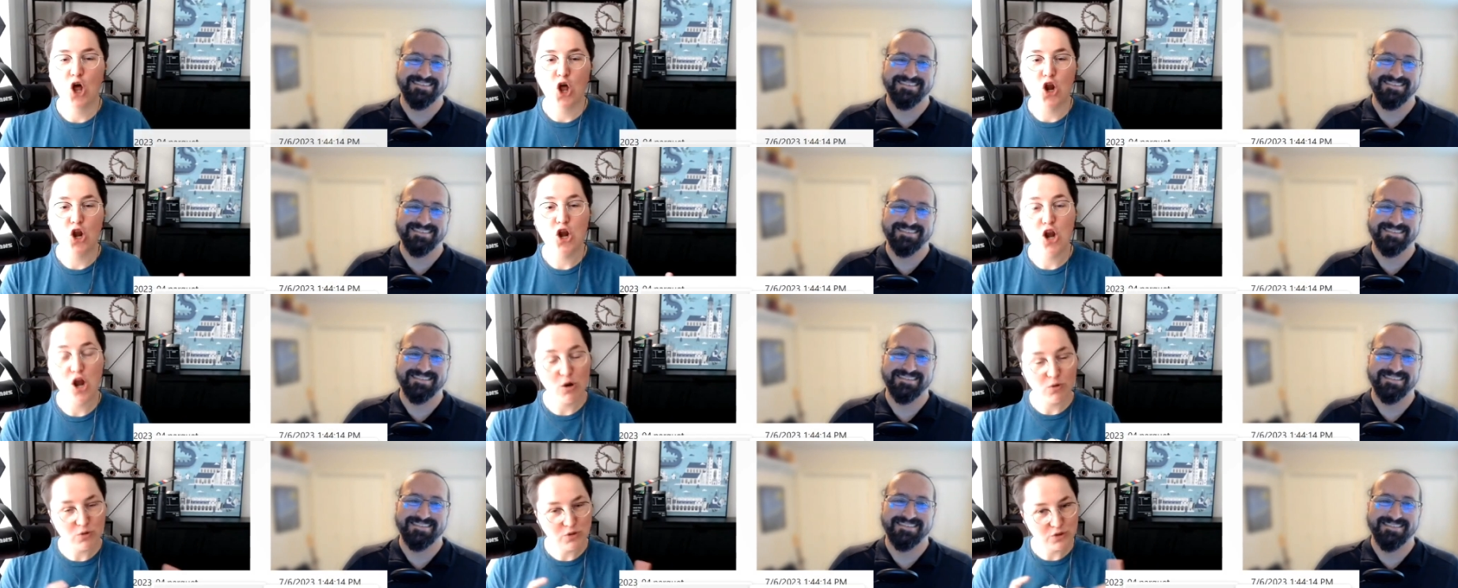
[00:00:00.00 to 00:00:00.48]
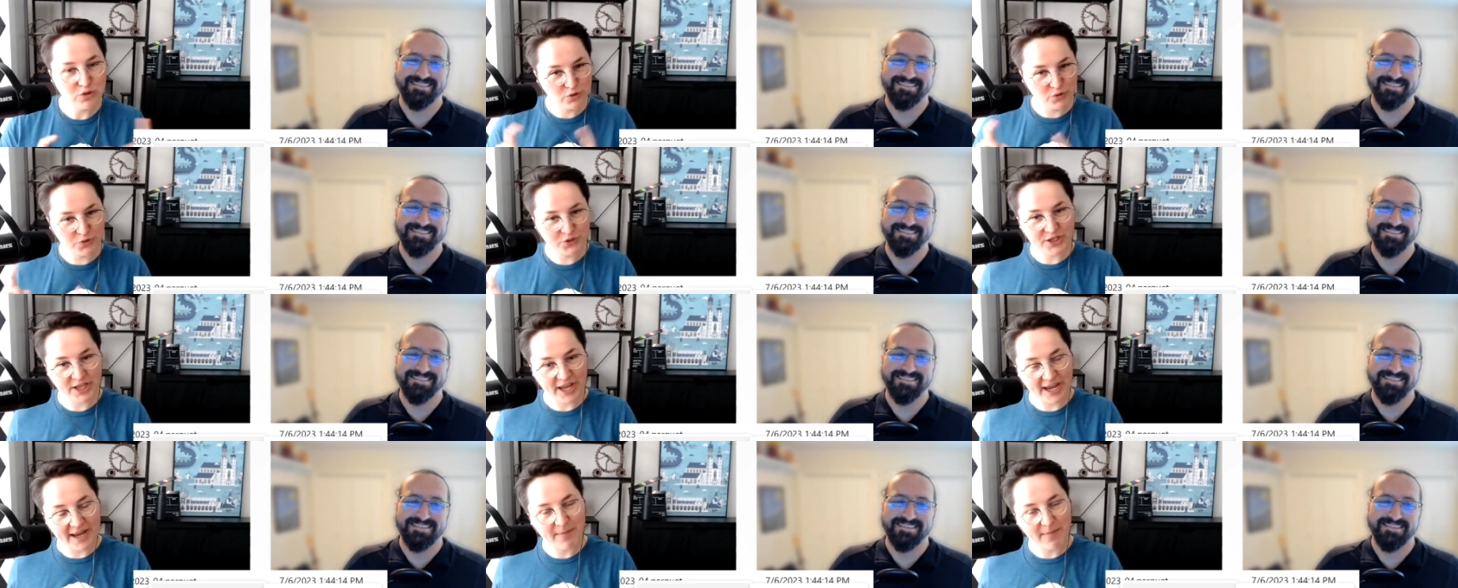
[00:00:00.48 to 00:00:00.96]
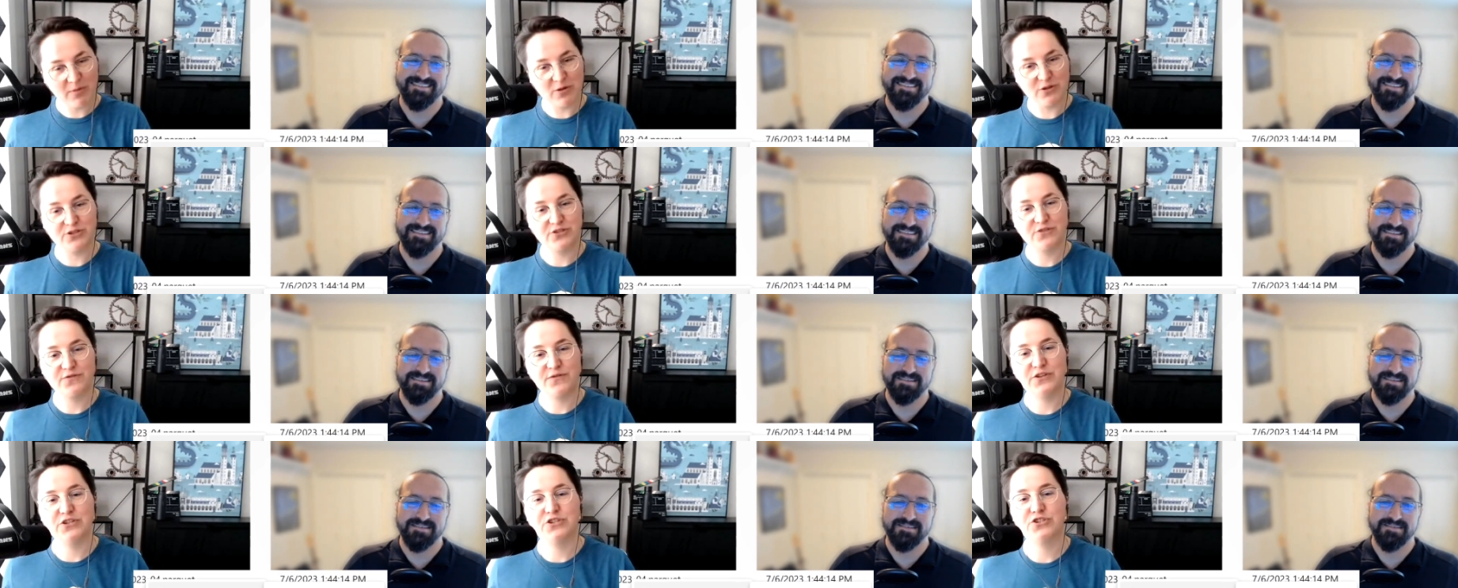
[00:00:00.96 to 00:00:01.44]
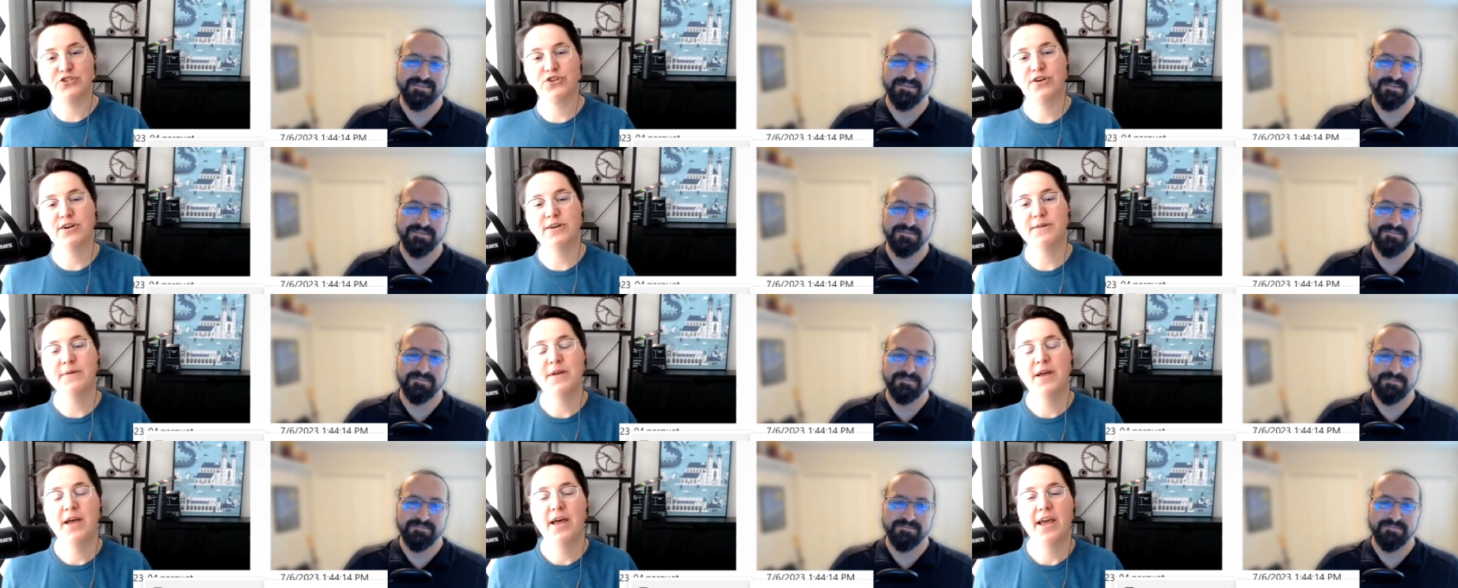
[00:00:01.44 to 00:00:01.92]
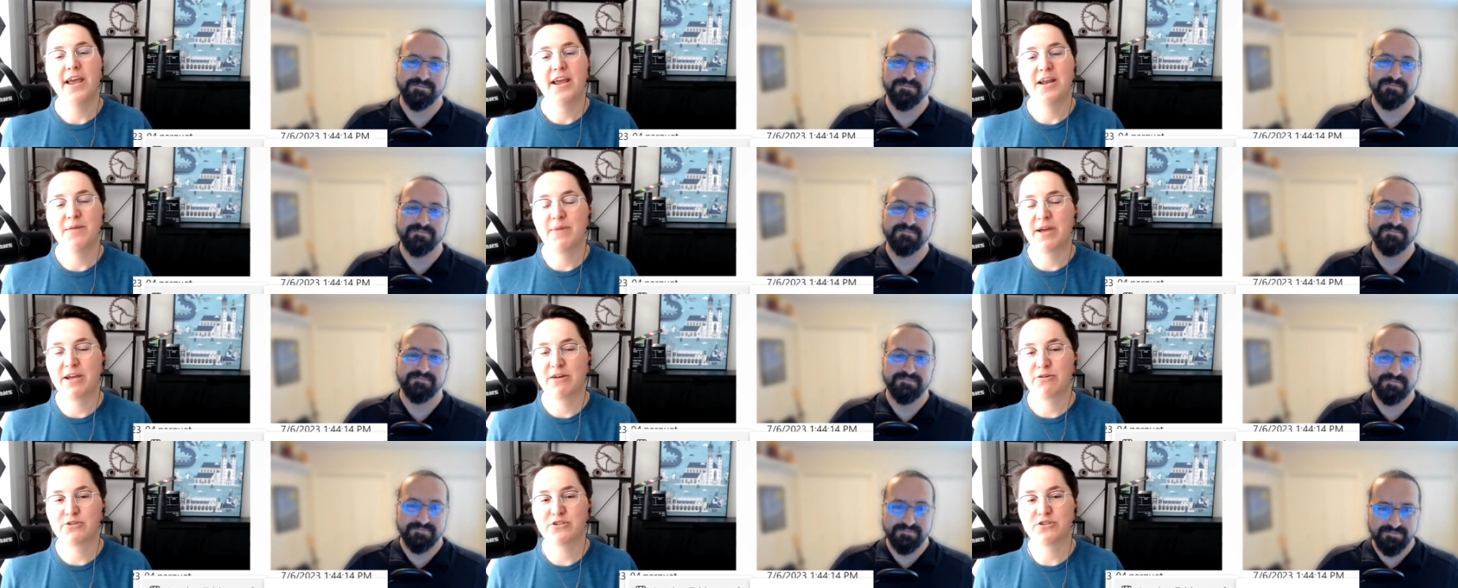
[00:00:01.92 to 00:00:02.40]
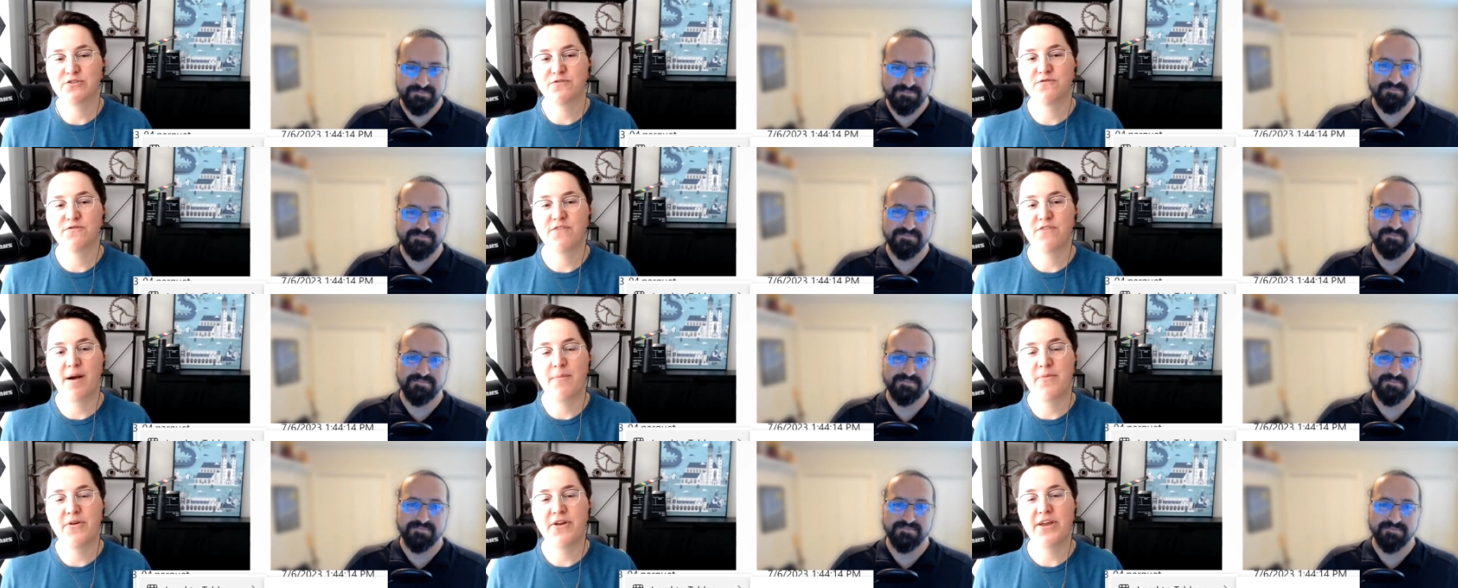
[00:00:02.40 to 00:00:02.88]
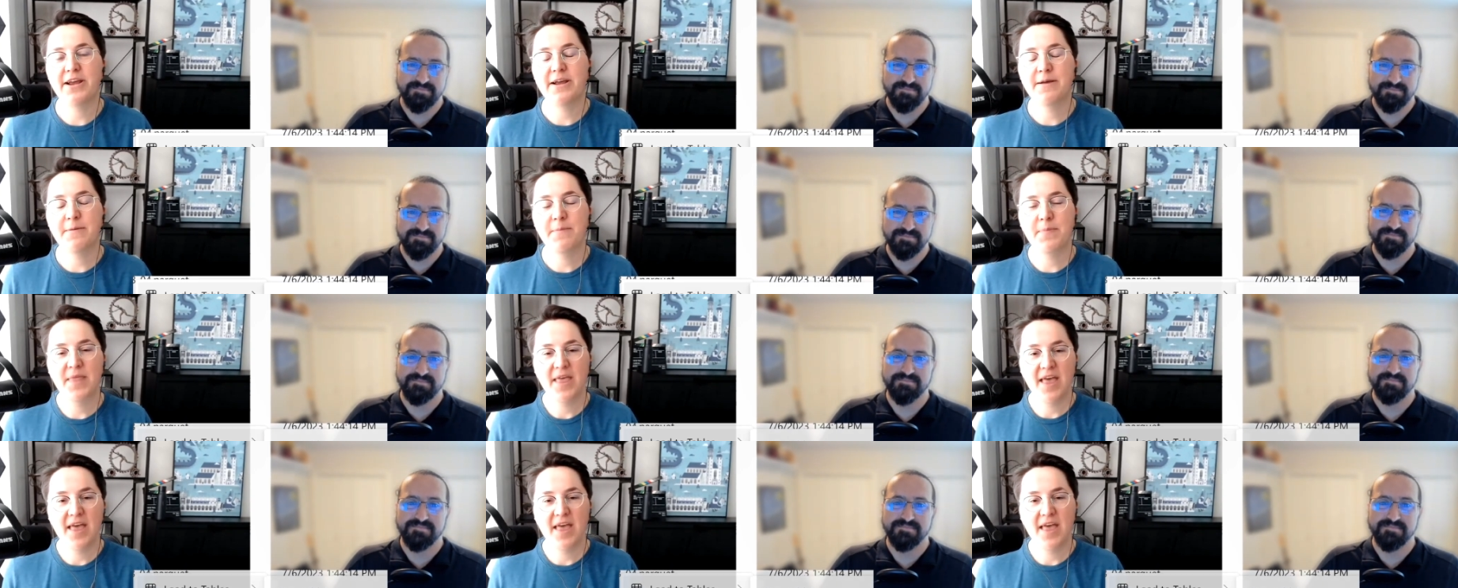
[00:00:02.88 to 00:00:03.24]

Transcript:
Speaker 1: load to tables feature in Microsoft Fabric.